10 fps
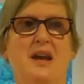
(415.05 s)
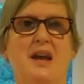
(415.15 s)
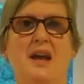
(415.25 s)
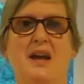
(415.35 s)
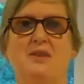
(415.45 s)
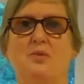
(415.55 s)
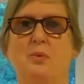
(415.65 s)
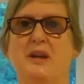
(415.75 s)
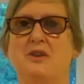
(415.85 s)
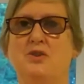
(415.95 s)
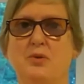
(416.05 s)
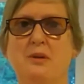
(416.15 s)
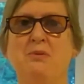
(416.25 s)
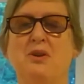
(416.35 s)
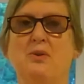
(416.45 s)
and we
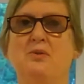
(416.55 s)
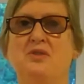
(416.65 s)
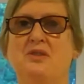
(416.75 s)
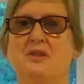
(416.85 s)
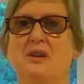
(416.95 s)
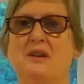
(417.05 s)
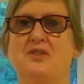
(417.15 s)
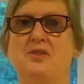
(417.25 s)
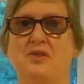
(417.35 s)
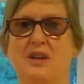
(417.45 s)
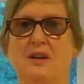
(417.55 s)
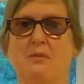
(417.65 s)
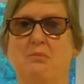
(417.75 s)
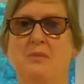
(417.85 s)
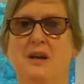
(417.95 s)
attribute to
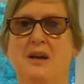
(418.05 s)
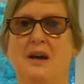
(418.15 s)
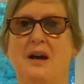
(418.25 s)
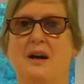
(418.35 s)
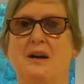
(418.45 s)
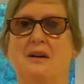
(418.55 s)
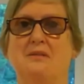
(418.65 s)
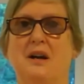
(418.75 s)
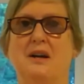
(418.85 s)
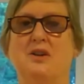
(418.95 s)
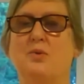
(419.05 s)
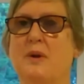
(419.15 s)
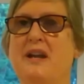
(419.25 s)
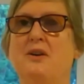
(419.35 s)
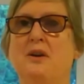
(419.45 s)
them a
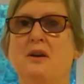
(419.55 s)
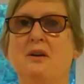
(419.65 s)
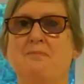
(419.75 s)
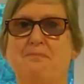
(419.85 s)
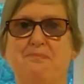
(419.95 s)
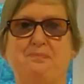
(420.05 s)
greater